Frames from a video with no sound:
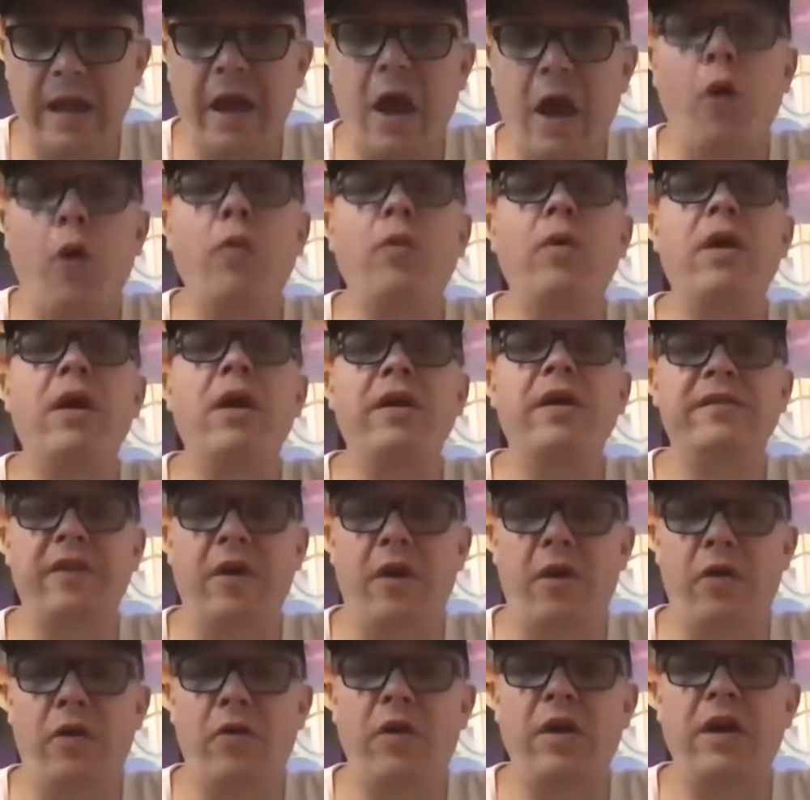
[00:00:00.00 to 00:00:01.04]
Oh,
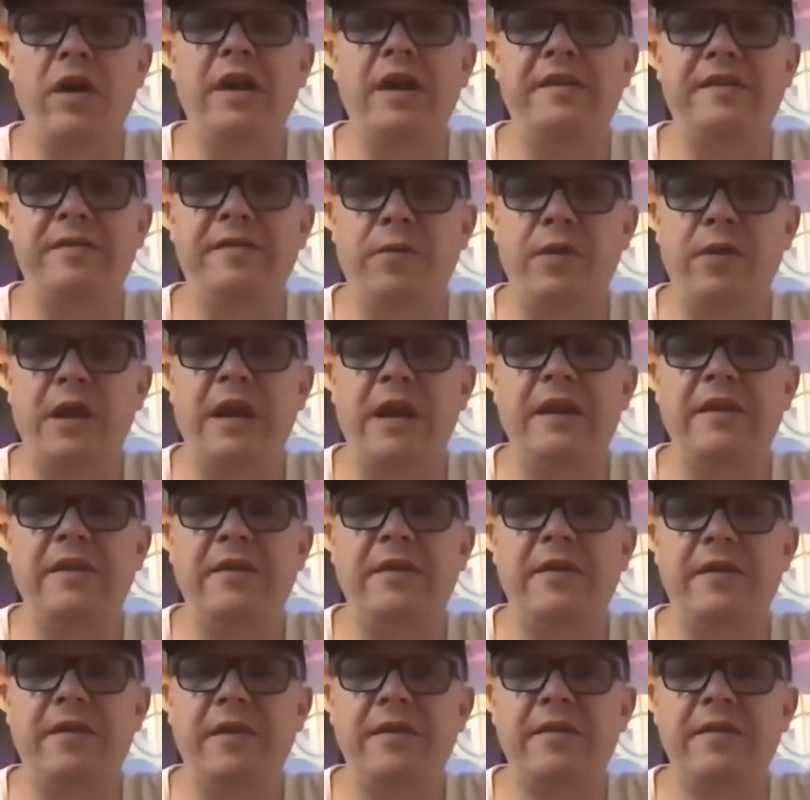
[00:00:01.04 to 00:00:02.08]
so it's really
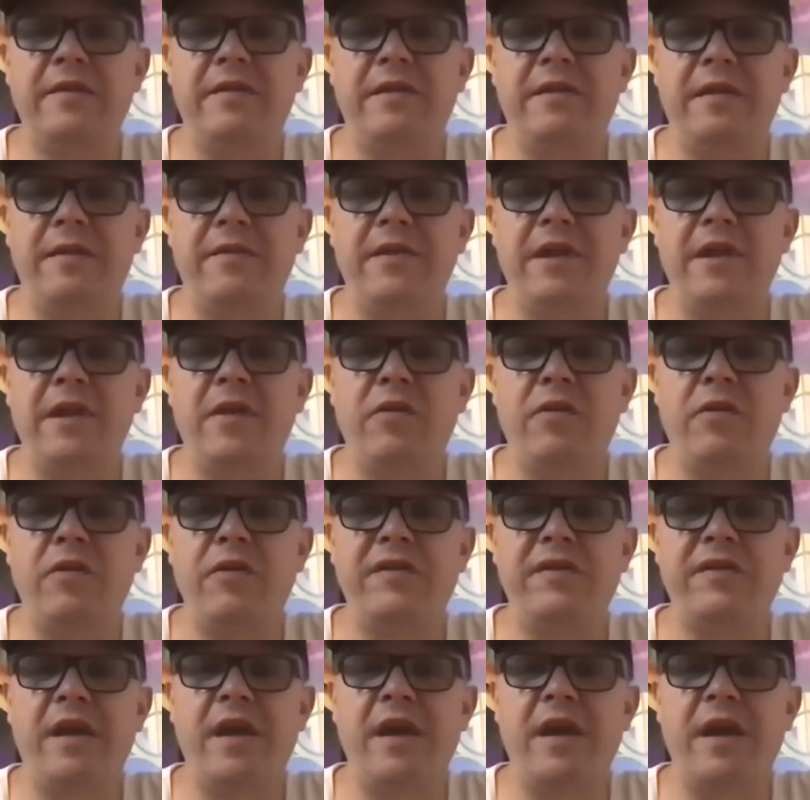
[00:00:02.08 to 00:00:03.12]
the
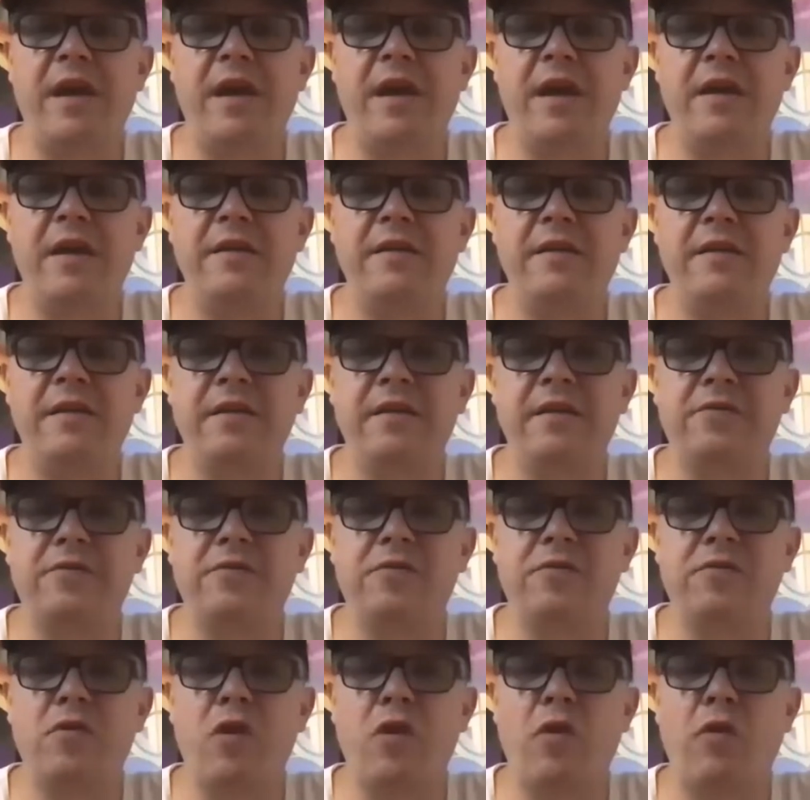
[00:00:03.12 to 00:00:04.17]
virus, the
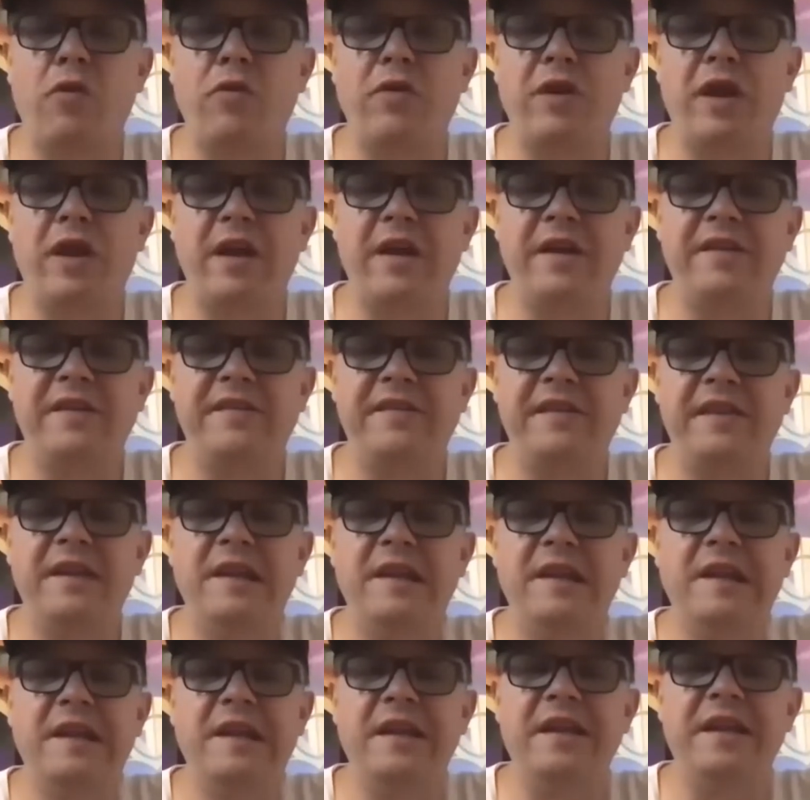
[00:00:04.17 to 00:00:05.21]
corona is
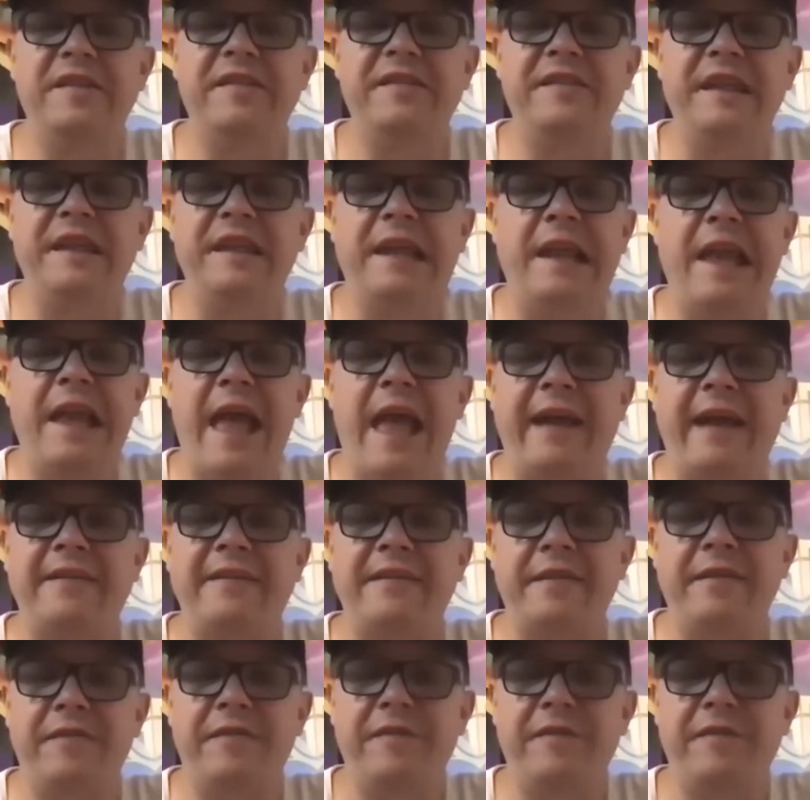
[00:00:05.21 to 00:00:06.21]
still active.